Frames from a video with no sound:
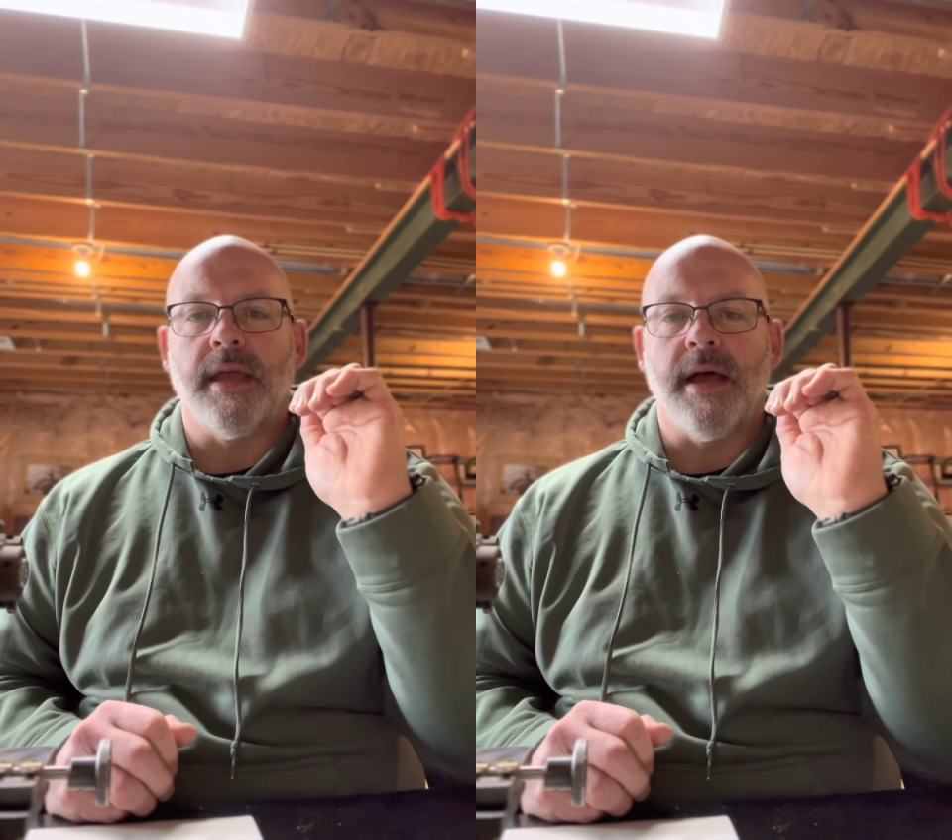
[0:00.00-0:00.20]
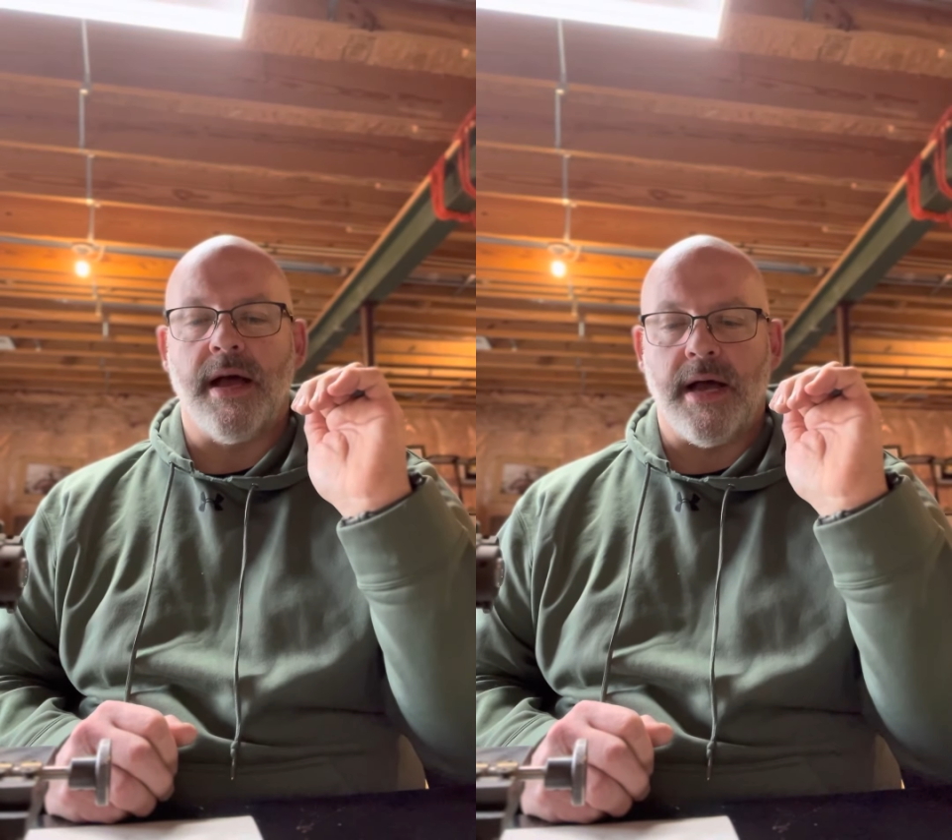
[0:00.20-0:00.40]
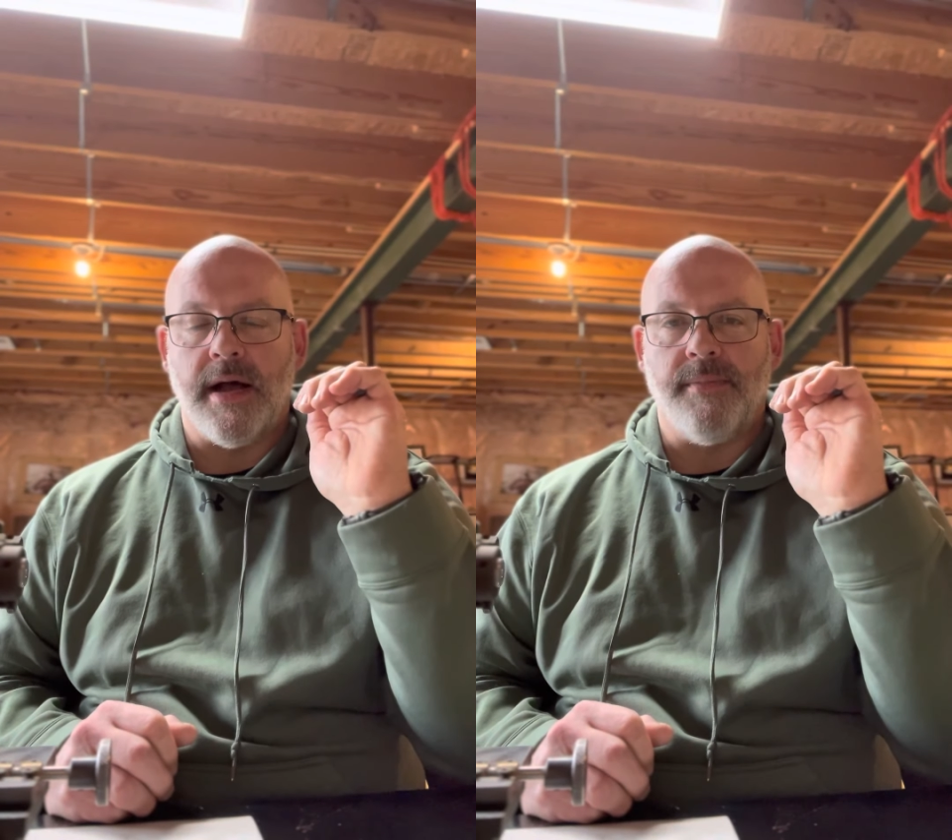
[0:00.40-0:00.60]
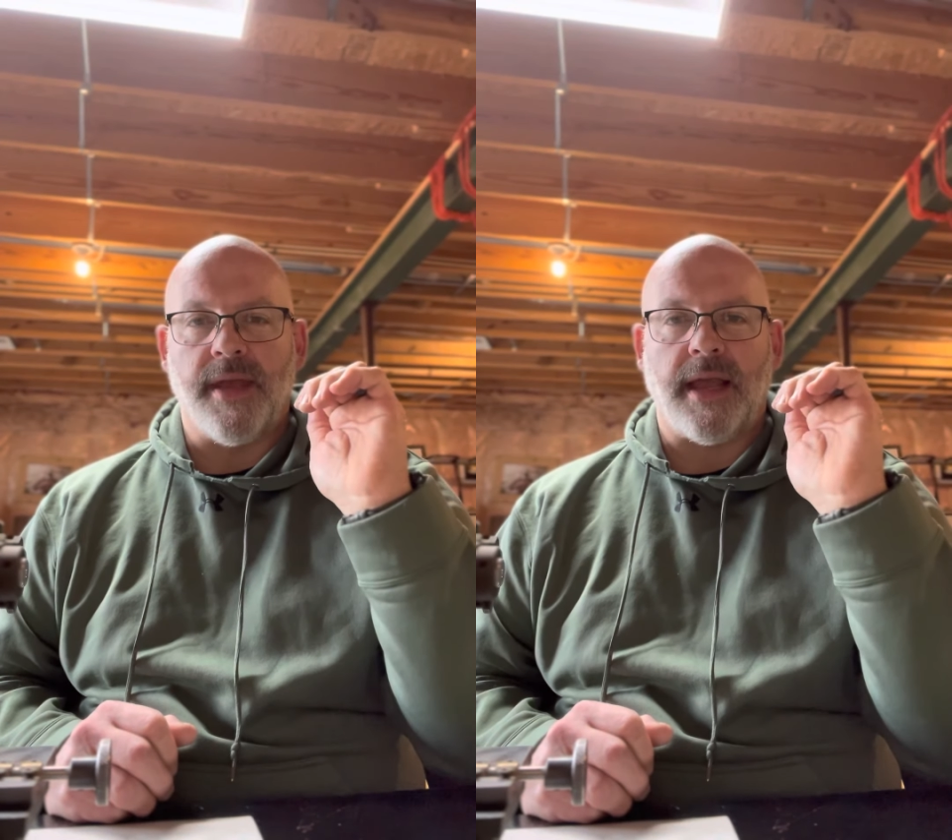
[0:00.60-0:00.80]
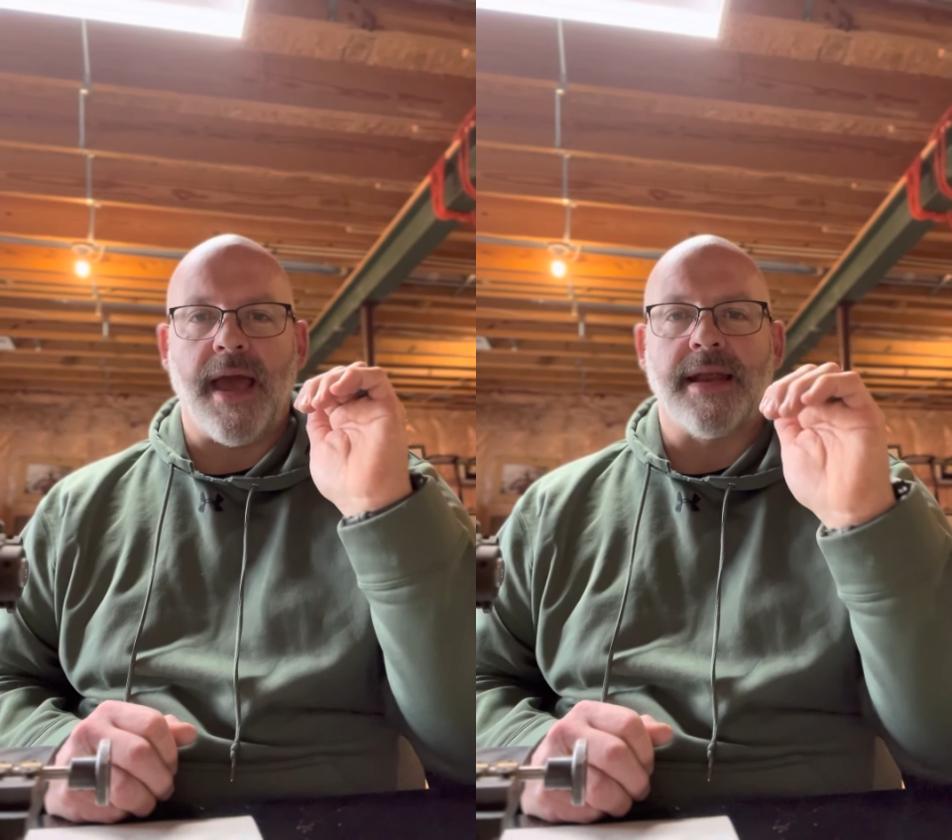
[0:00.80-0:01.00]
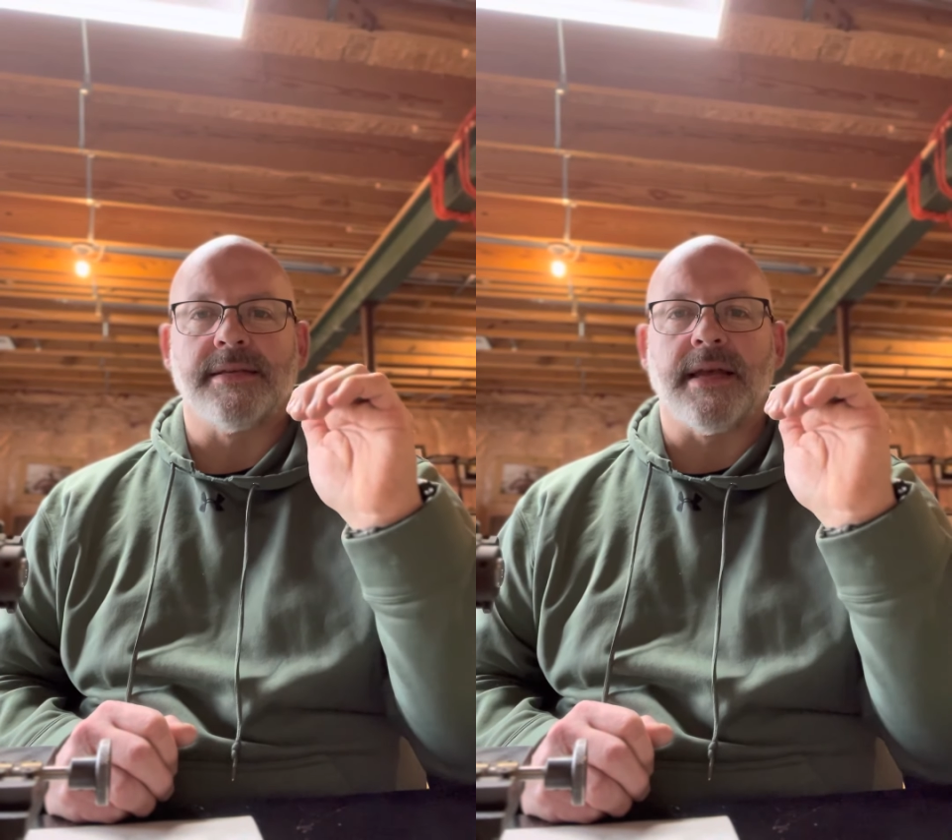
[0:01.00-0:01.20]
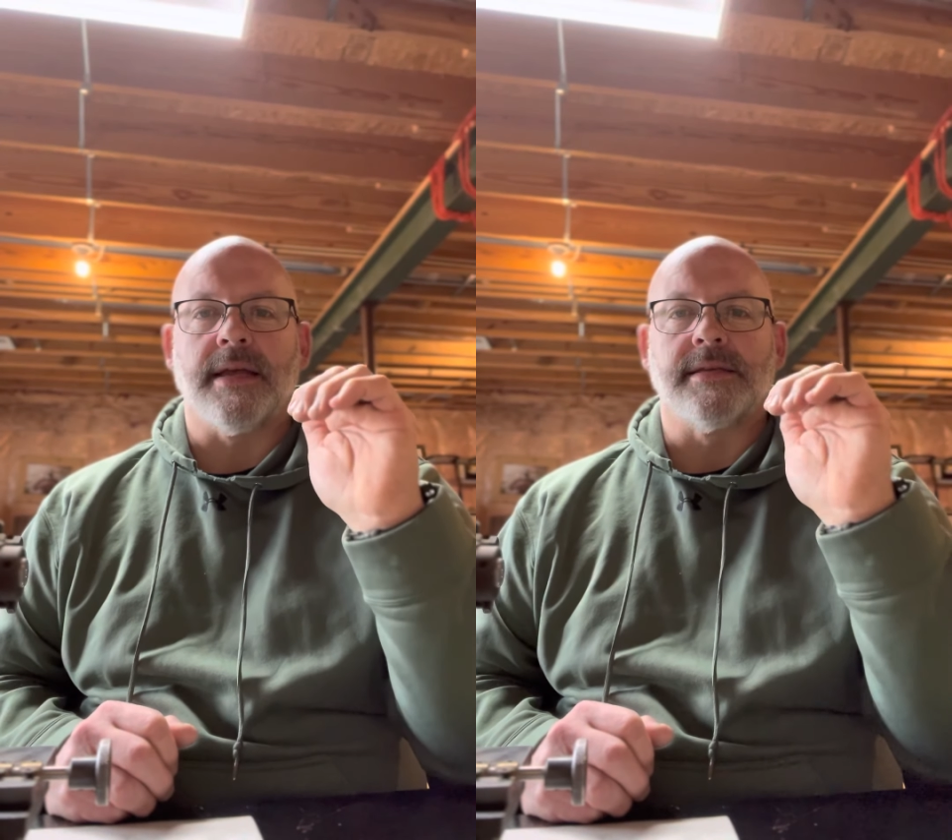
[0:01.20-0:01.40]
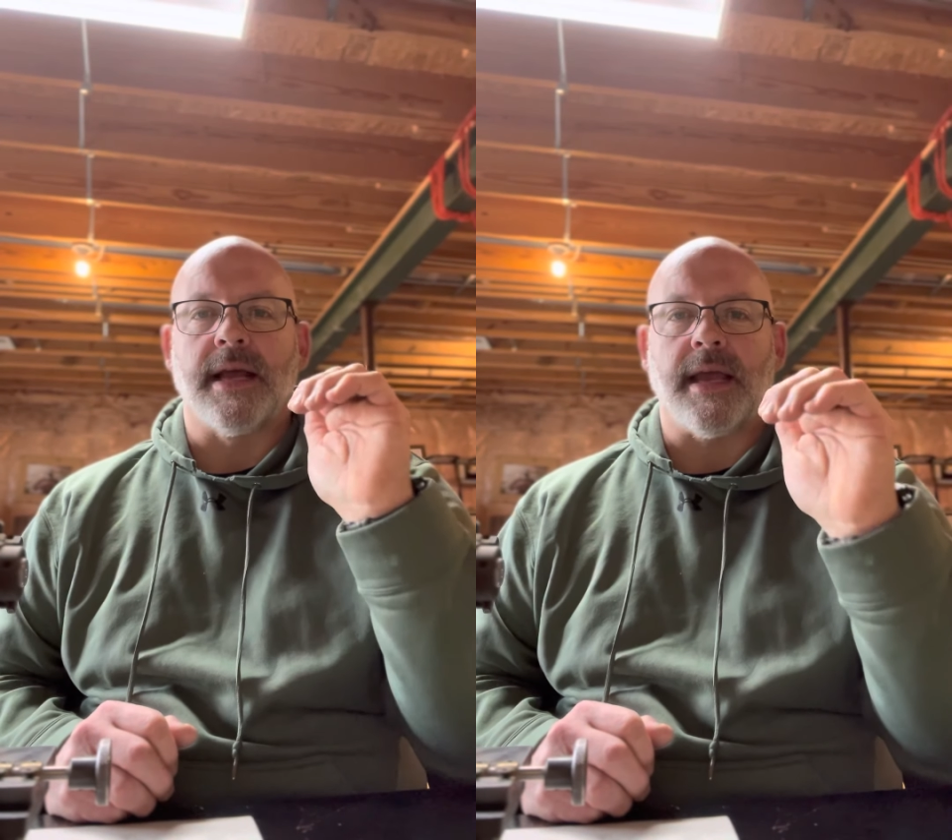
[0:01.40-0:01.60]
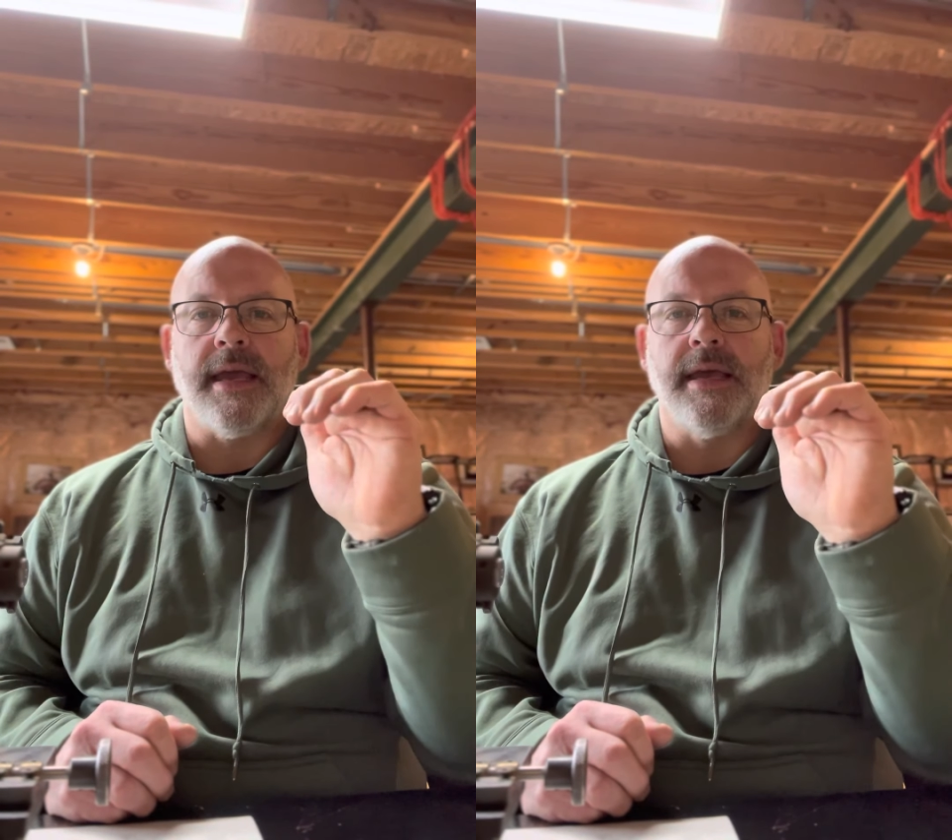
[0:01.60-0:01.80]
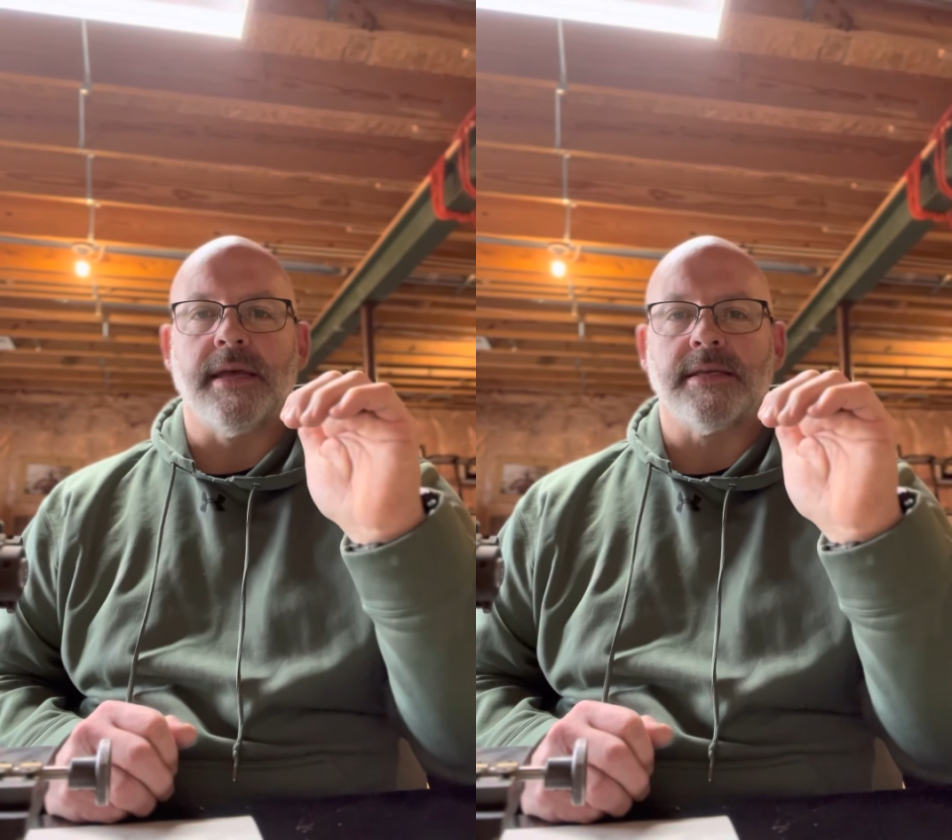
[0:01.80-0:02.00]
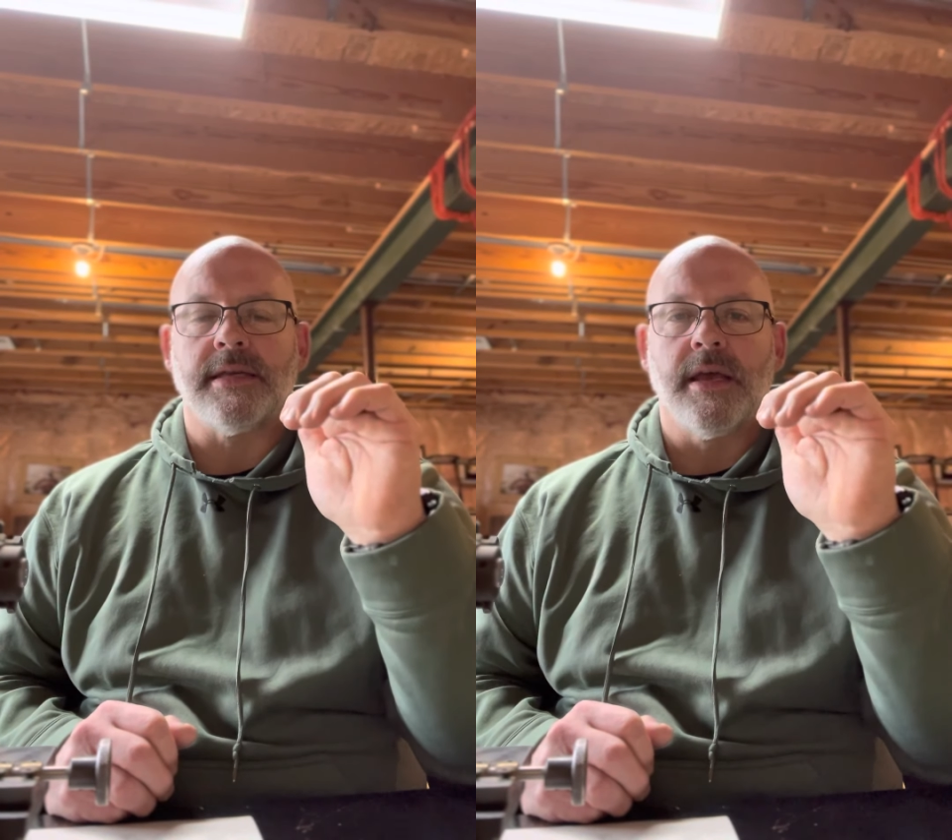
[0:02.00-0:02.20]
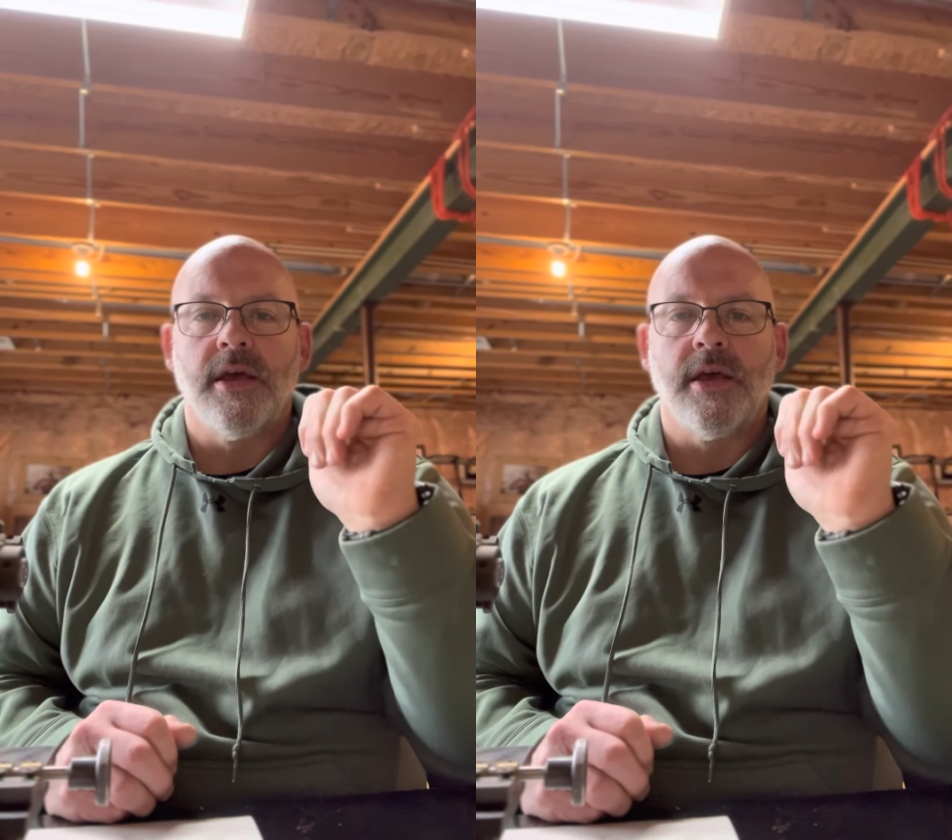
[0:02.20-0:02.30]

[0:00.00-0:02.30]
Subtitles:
that kind of sounds like a hiss.